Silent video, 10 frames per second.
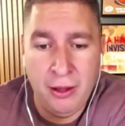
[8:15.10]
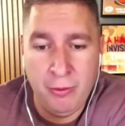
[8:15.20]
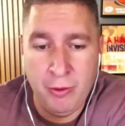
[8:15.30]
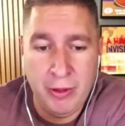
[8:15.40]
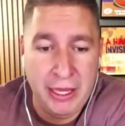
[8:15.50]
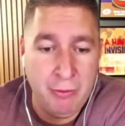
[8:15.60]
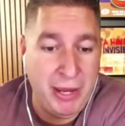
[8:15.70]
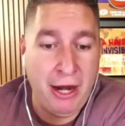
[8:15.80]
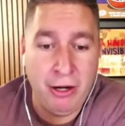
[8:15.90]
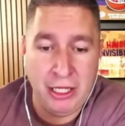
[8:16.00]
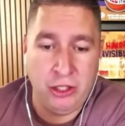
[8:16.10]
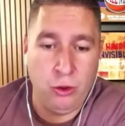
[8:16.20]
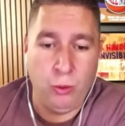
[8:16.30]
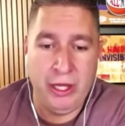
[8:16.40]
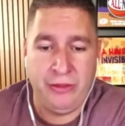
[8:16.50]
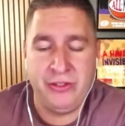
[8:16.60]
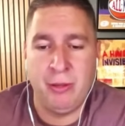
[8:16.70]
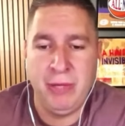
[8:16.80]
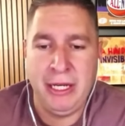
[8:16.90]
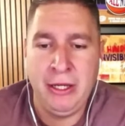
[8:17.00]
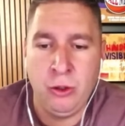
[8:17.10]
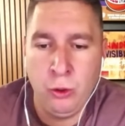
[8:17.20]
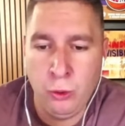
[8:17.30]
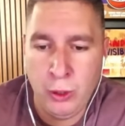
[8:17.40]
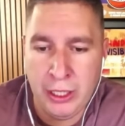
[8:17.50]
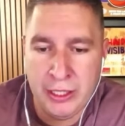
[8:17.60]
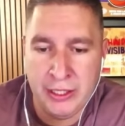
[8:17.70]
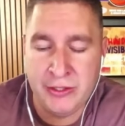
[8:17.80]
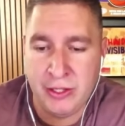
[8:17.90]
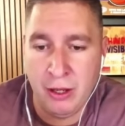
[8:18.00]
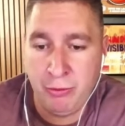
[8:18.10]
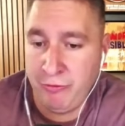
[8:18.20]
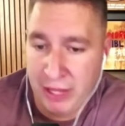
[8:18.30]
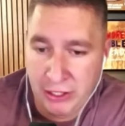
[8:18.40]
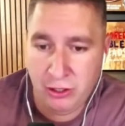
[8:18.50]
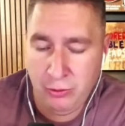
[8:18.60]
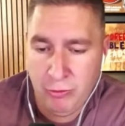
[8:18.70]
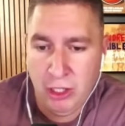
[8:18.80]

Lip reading: in pairing you with somebody who is a professional